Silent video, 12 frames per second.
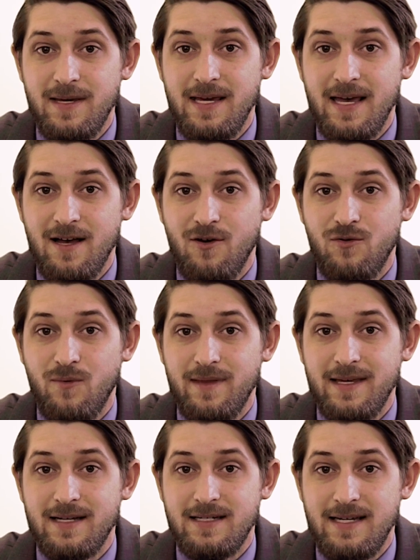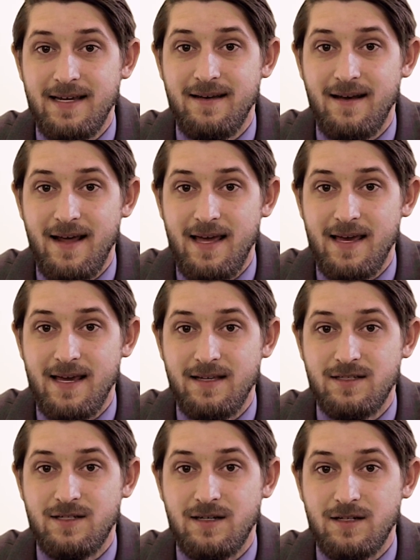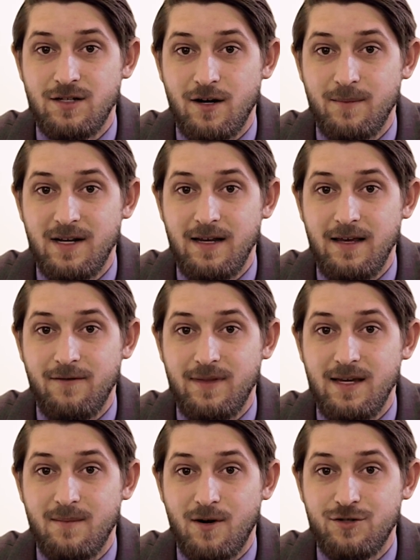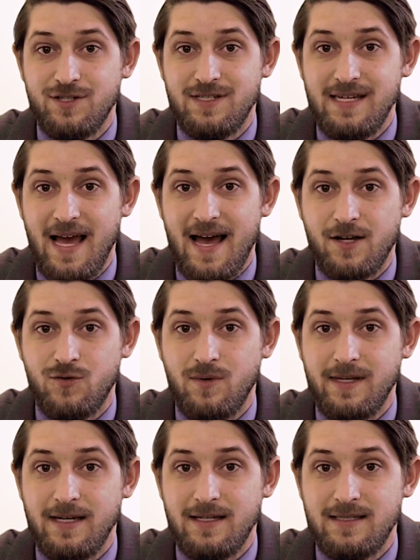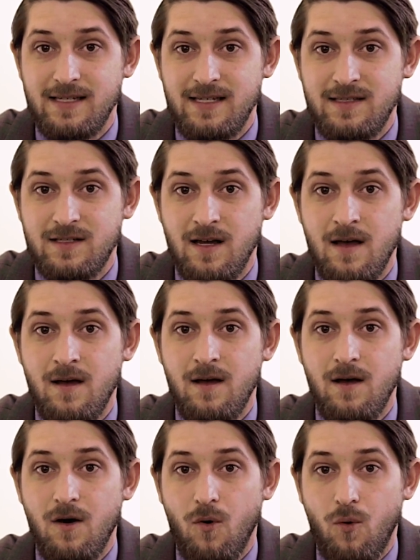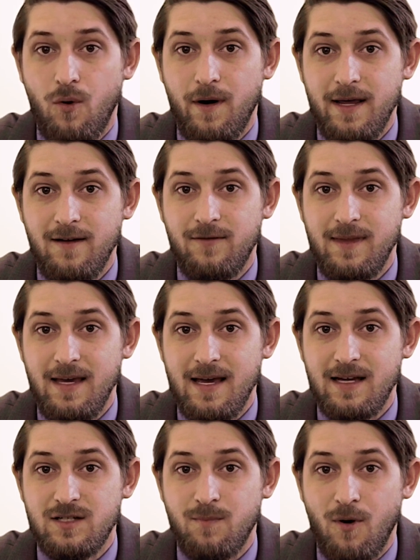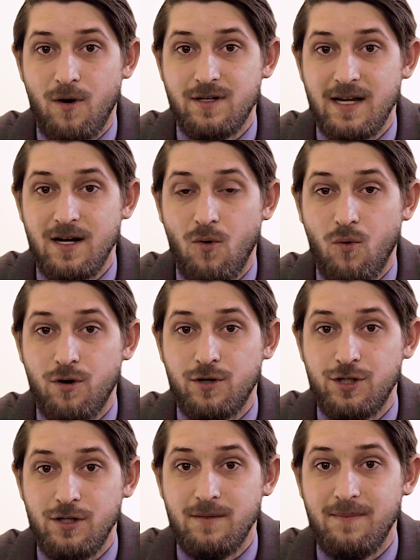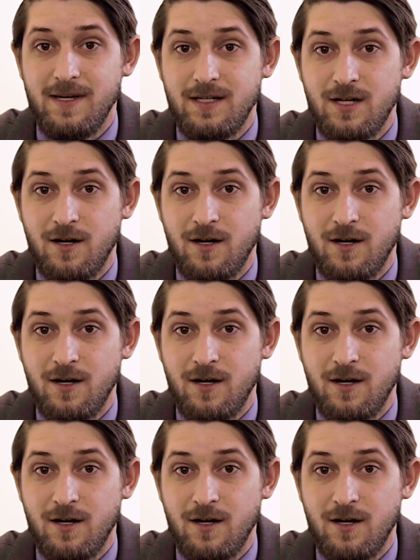be held within 10 days to determine if the emergency actually exists or if the ex parte order should be